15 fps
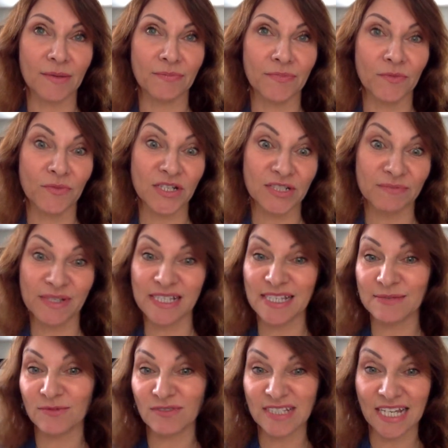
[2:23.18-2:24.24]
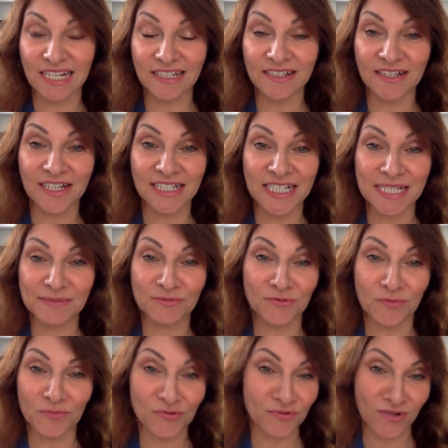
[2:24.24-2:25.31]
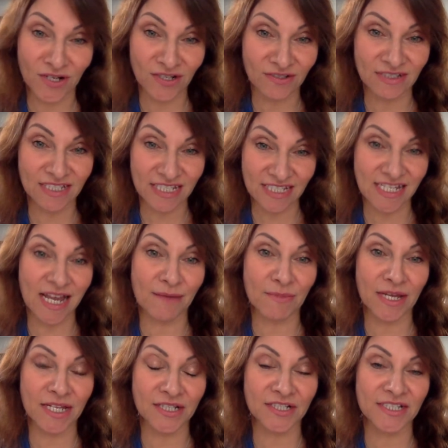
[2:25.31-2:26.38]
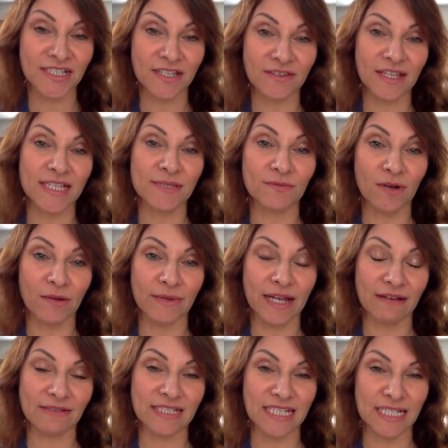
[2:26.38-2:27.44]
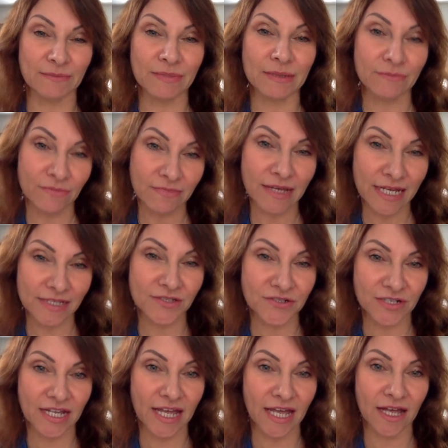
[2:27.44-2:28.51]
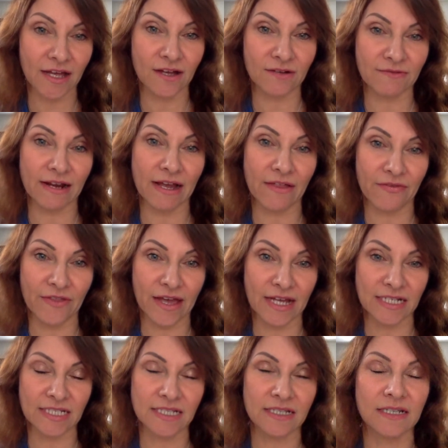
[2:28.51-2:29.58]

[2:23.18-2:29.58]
which means it's more delicate and it's more prone to damage. So that's why we have to take a bit extra care around that.